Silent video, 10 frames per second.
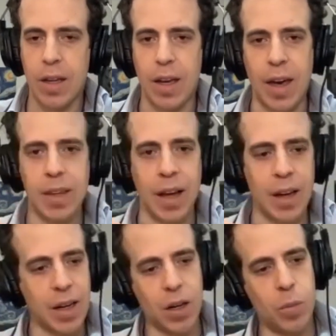and a
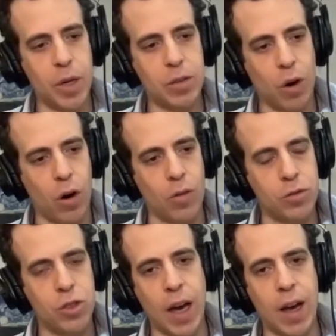little bit
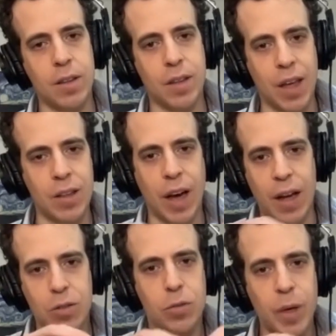of jazz and
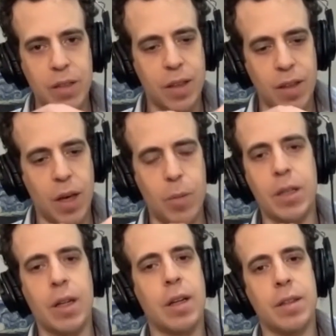kind of mixing them
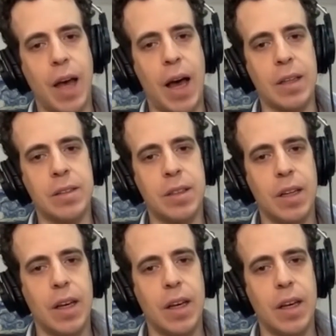in a little salad